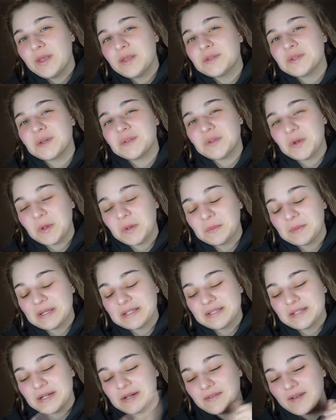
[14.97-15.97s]
So I told
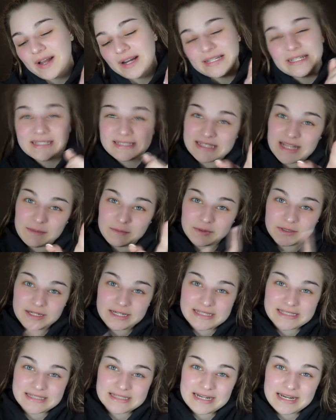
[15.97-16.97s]
myself I need to stop
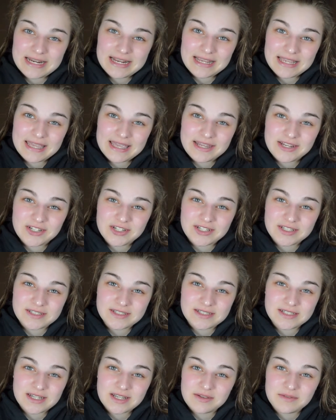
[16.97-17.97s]
procrastinating and
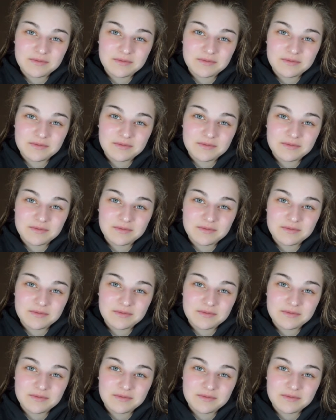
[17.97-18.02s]
just